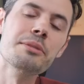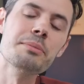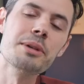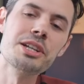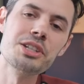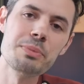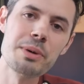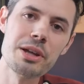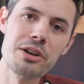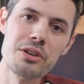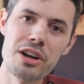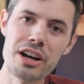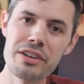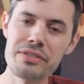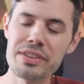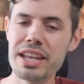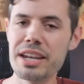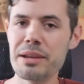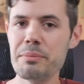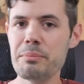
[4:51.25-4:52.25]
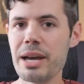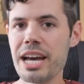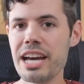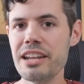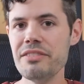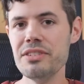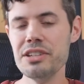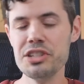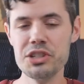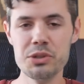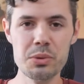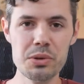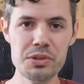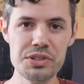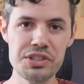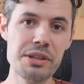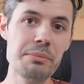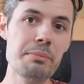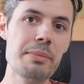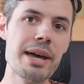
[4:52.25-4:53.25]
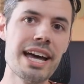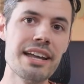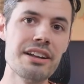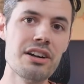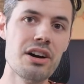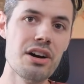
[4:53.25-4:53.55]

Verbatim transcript: You're much better off getting bad visuals than bad